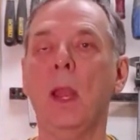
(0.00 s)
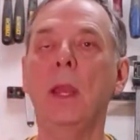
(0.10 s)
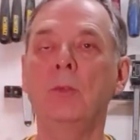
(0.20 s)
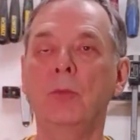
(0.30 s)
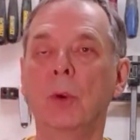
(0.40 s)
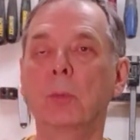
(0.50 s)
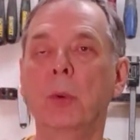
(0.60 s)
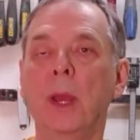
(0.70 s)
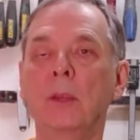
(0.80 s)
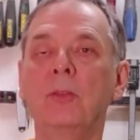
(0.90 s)
a drill
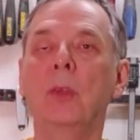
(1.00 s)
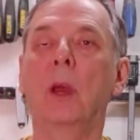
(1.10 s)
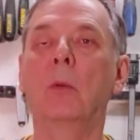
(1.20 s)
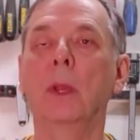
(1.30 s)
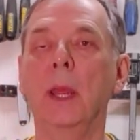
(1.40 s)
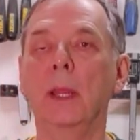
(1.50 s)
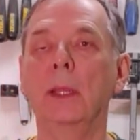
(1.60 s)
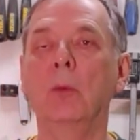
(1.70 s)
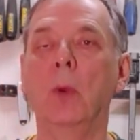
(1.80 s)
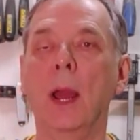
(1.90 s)
press
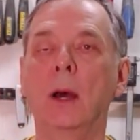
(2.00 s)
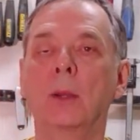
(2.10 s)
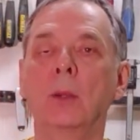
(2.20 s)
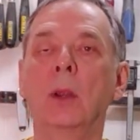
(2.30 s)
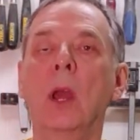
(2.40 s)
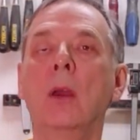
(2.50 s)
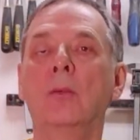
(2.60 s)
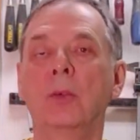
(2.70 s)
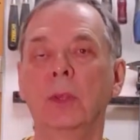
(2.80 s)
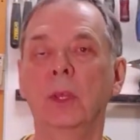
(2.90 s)
and a router
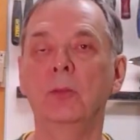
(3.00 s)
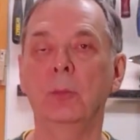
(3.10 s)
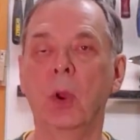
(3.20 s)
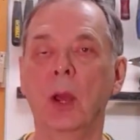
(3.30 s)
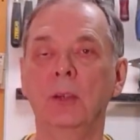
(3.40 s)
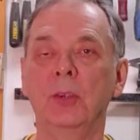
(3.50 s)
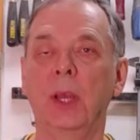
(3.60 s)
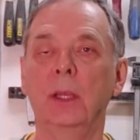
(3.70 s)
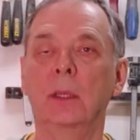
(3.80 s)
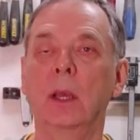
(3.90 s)
for this
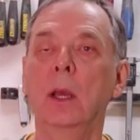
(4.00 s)
project.